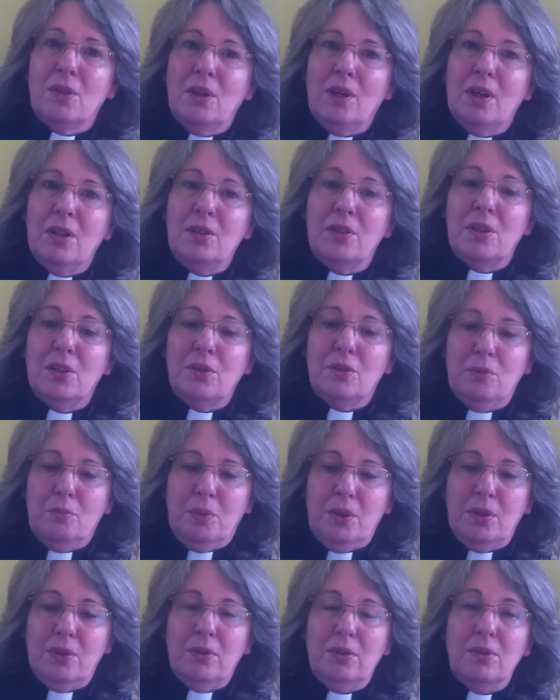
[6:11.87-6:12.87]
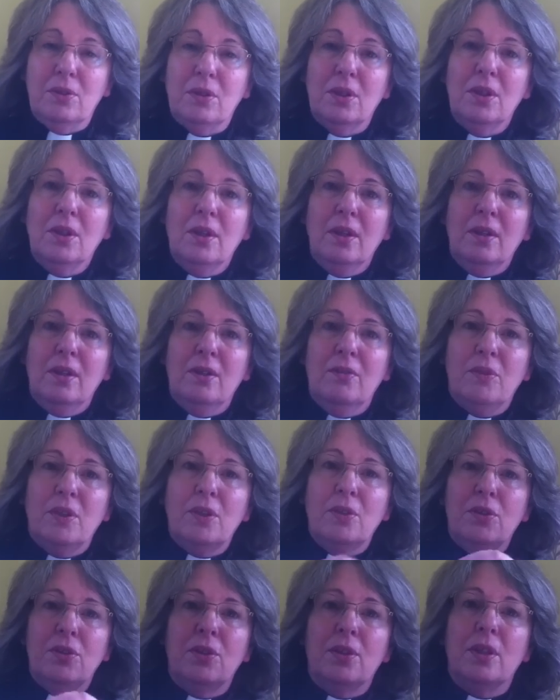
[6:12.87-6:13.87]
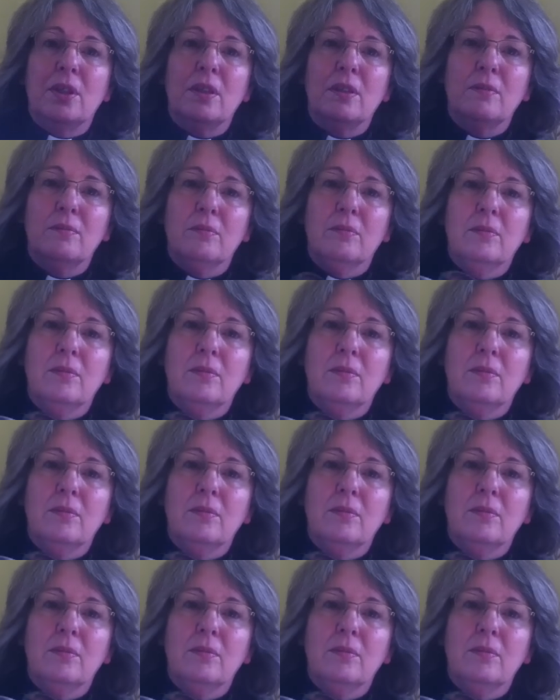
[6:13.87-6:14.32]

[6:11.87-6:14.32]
high decibels eventually